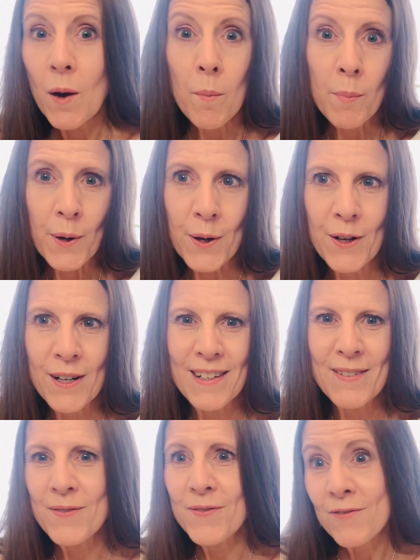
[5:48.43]
burn
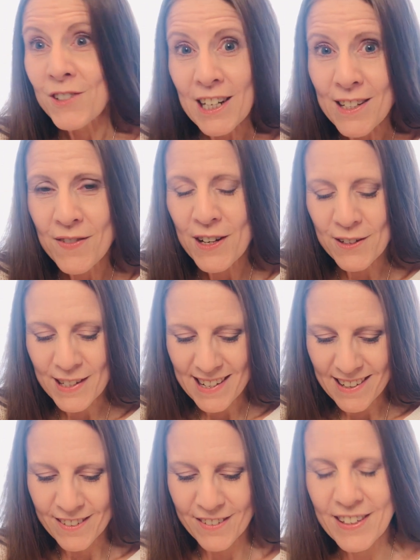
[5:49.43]
it just for
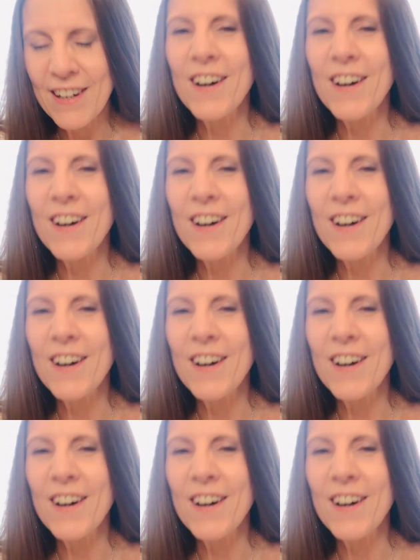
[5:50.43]
yourself at